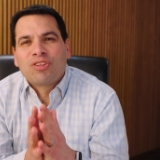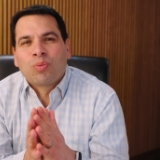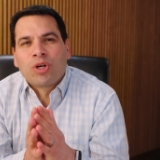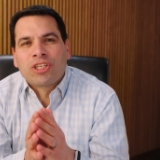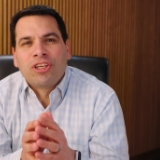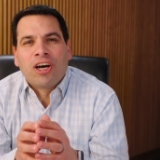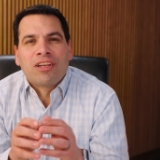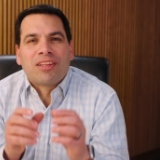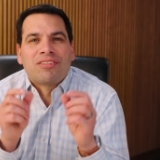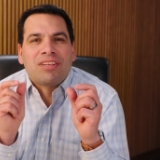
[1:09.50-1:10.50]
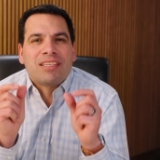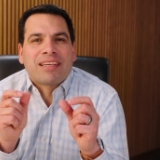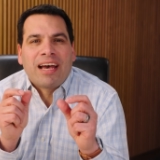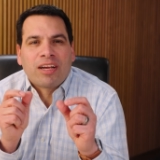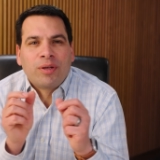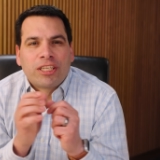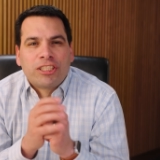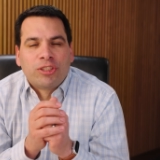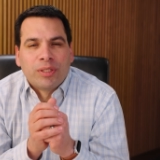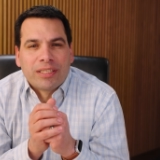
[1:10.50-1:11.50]
is the work done to the city's
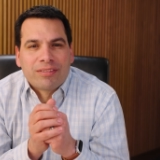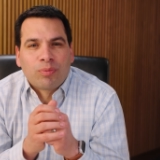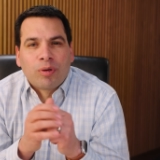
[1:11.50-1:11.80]
concrete streets,